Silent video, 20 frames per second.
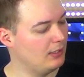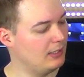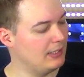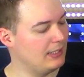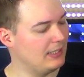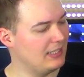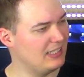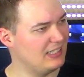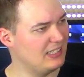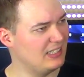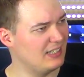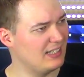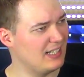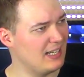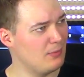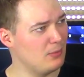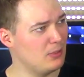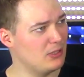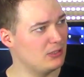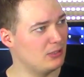and
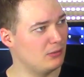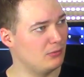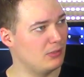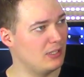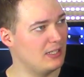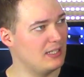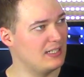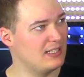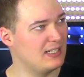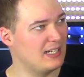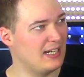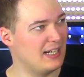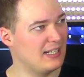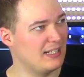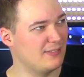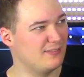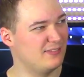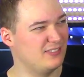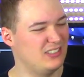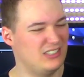that was already kind
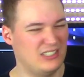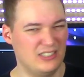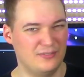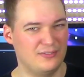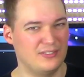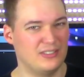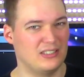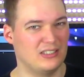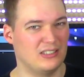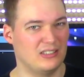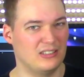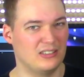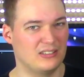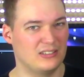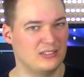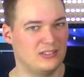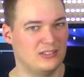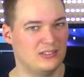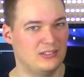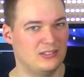of
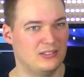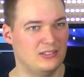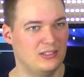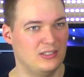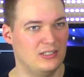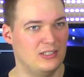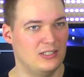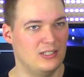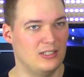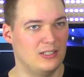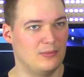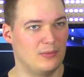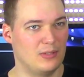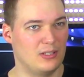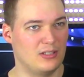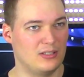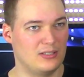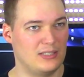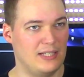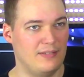difficult,
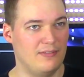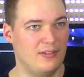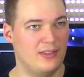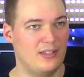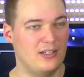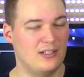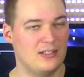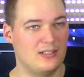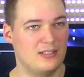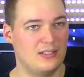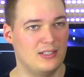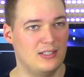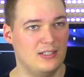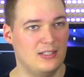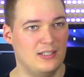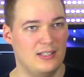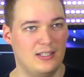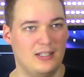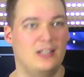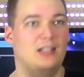because even
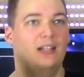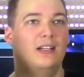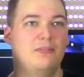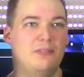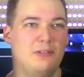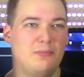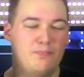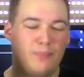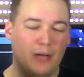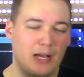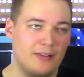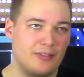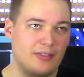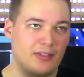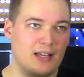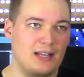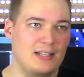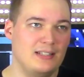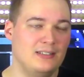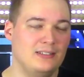back
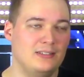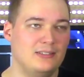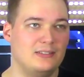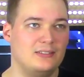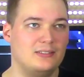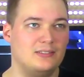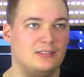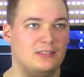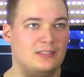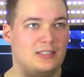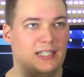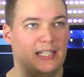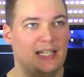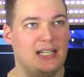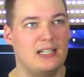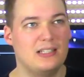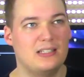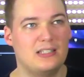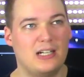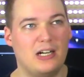then
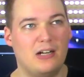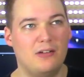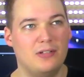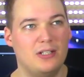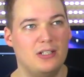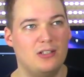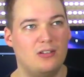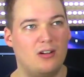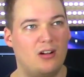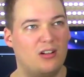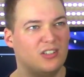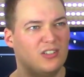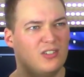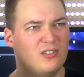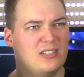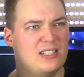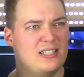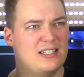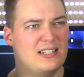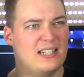Diodario also
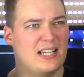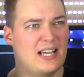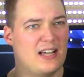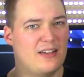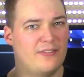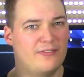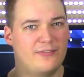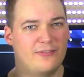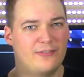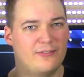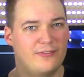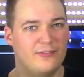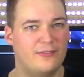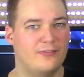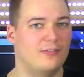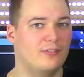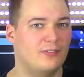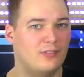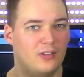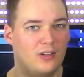didn't
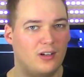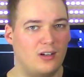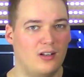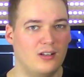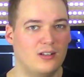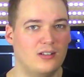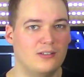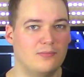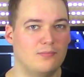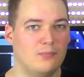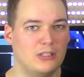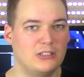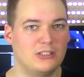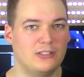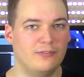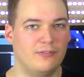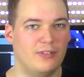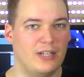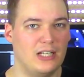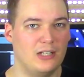have all that much
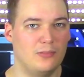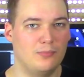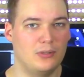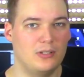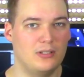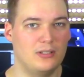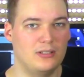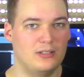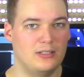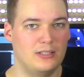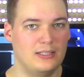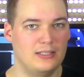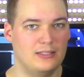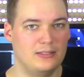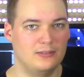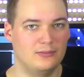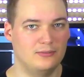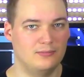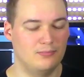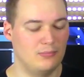available
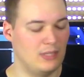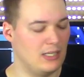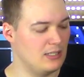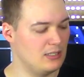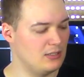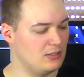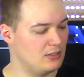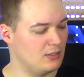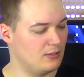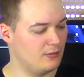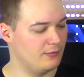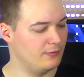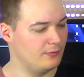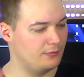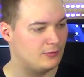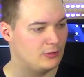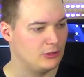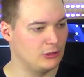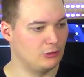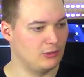in matters of
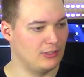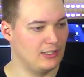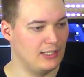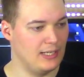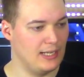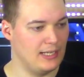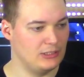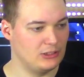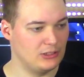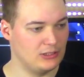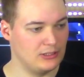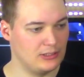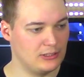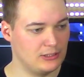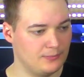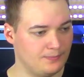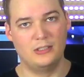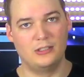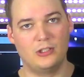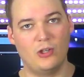string gauges,
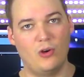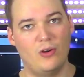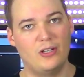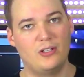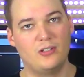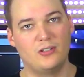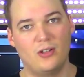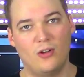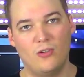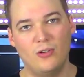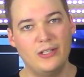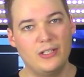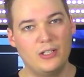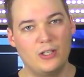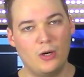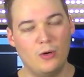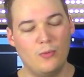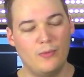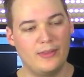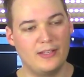so I could only
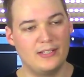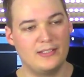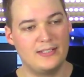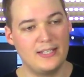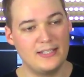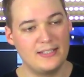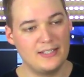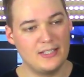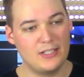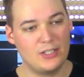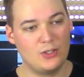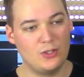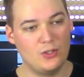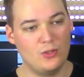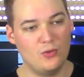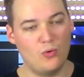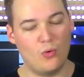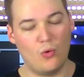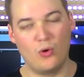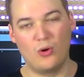go with a
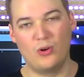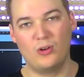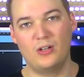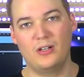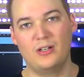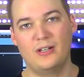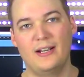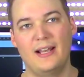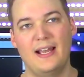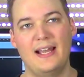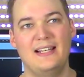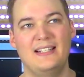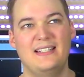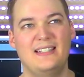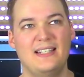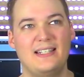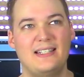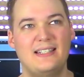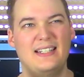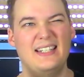62 or a
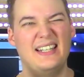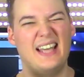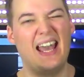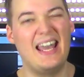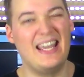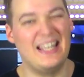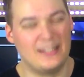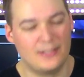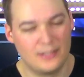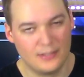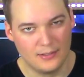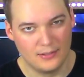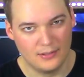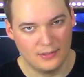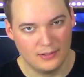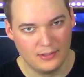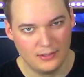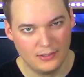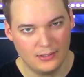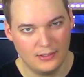68.
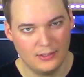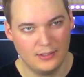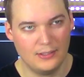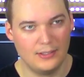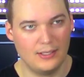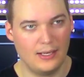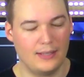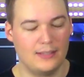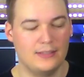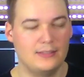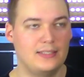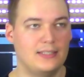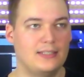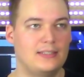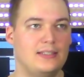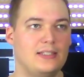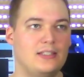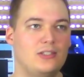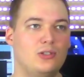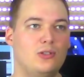And the
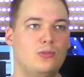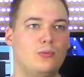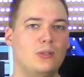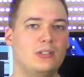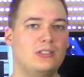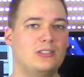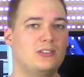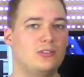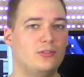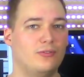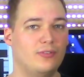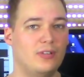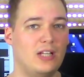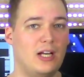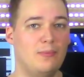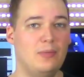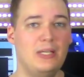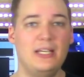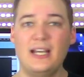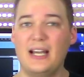62 was too
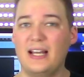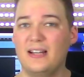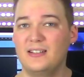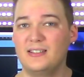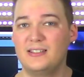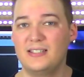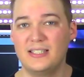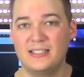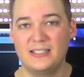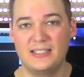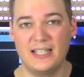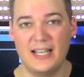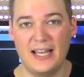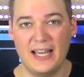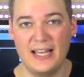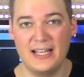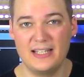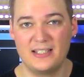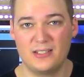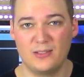flubby and the
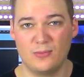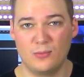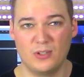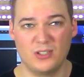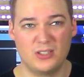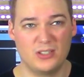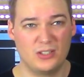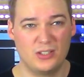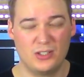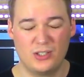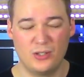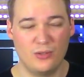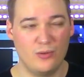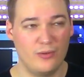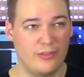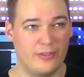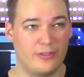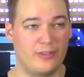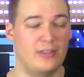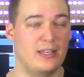68 was too
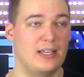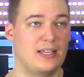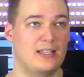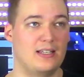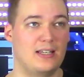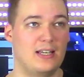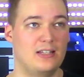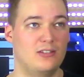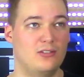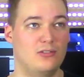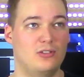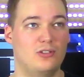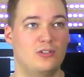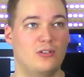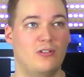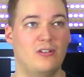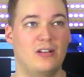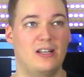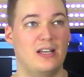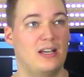thick and too
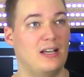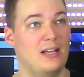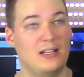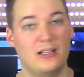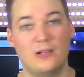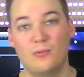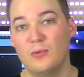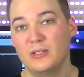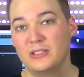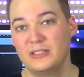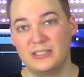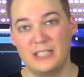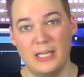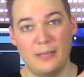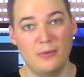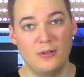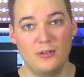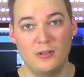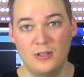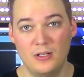sturdy, and it was
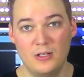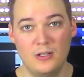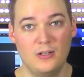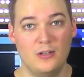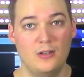double